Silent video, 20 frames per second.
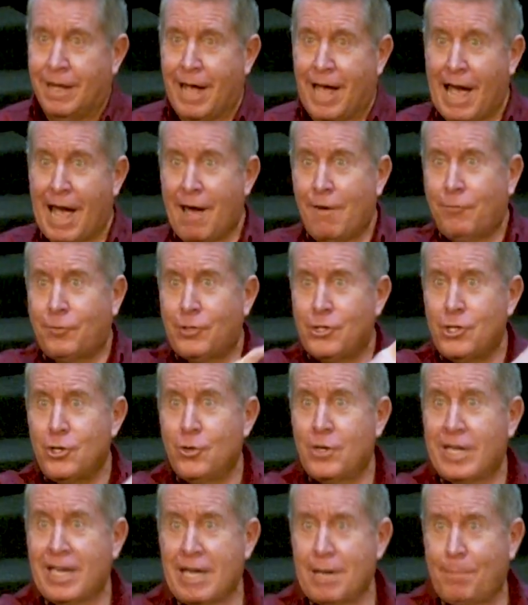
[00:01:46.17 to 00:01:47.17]
after you
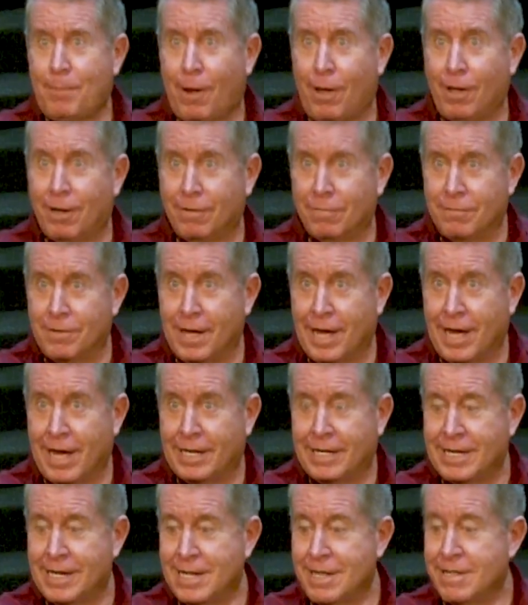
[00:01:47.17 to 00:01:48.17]
keep all of
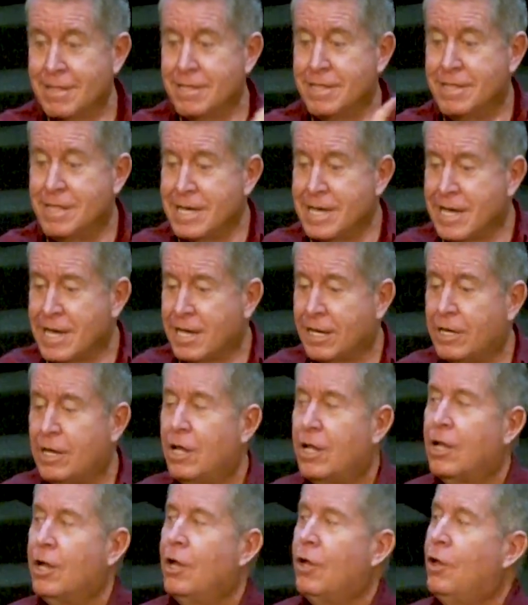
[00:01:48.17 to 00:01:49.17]
that,
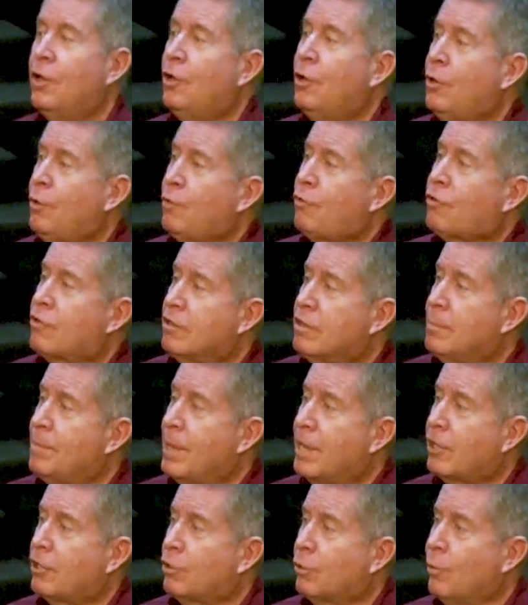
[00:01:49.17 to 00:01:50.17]
then who's going to
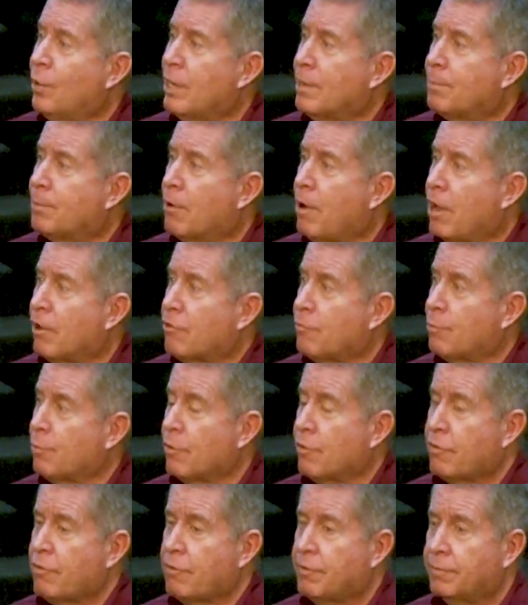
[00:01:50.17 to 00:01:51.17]
make your way
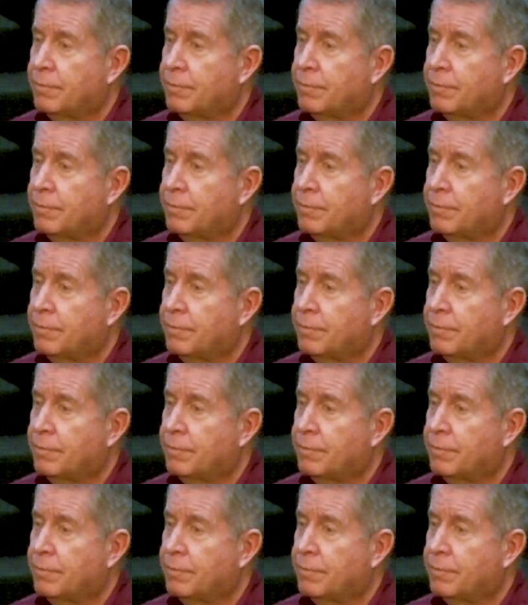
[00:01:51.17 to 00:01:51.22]
prosperous?